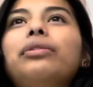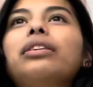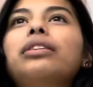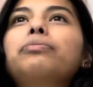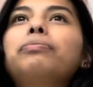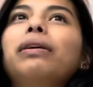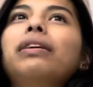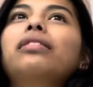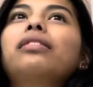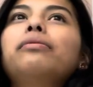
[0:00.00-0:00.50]

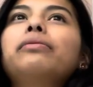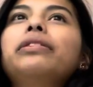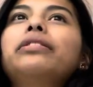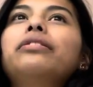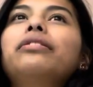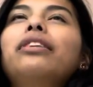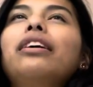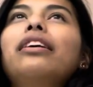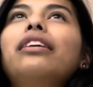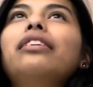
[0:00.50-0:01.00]
expect me to
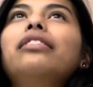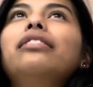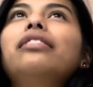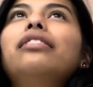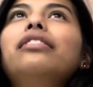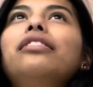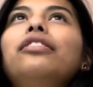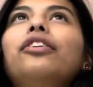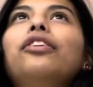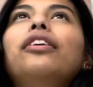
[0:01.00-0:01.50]
get it
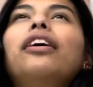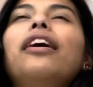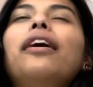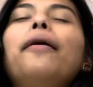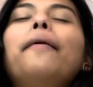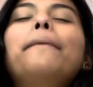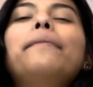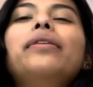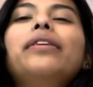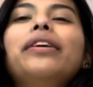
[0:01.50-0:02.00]
done or
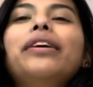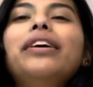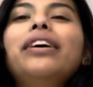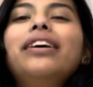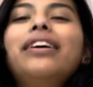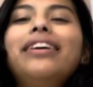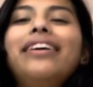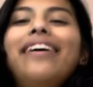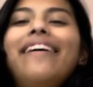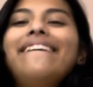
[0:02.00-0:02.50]
not, but
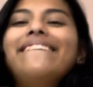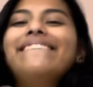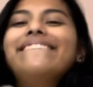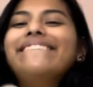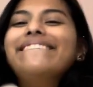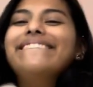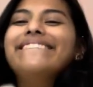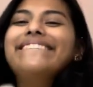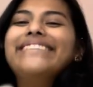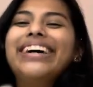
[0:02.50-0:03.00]

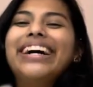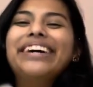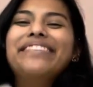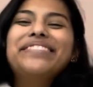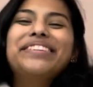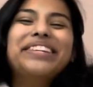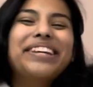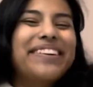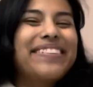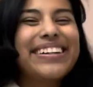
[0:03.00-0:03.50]
I'm
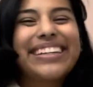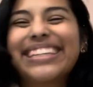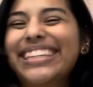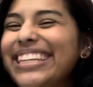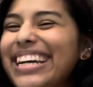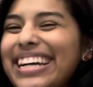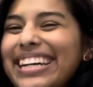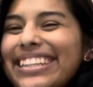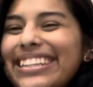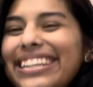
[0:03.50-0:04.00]
so
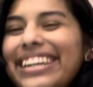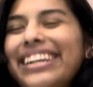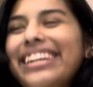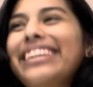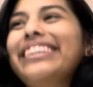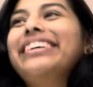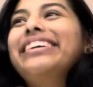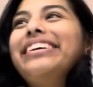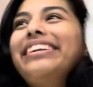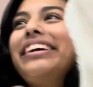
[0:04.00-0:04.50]
excited to get
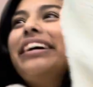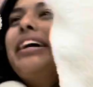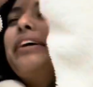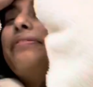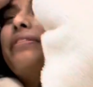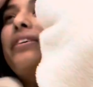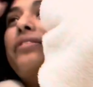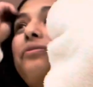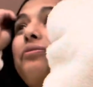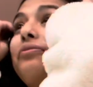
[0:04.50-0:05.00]
it done. I'm
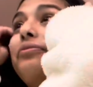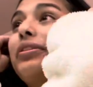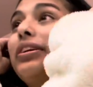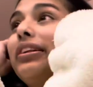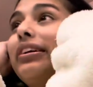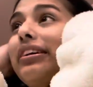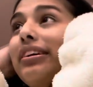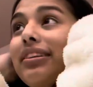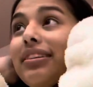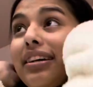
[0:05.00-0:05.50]
like
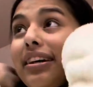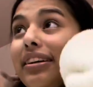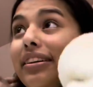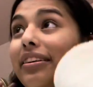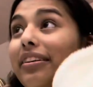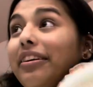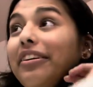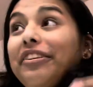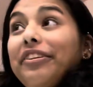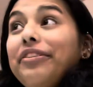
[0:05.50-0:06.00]
really
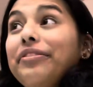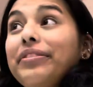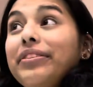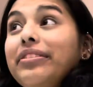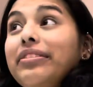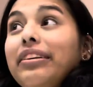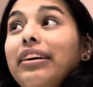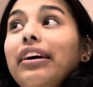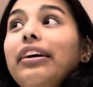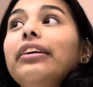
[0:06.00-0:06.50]
excited and nervous
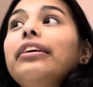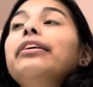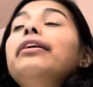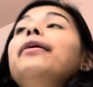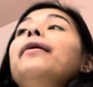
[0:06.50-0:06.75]
to get it.